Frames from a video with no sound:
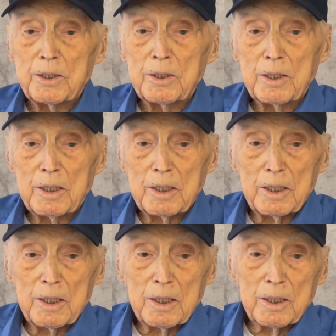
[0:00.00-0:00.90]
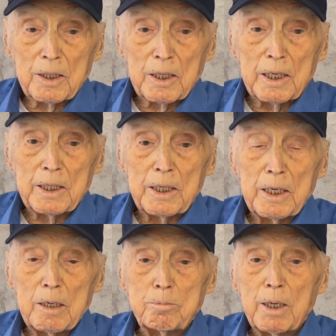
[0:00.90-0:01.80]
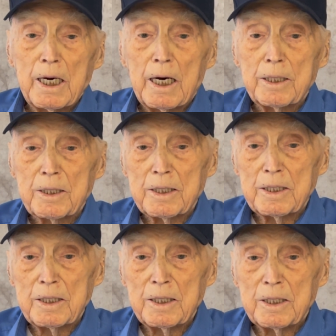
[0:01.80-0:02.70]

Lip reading: to help out, and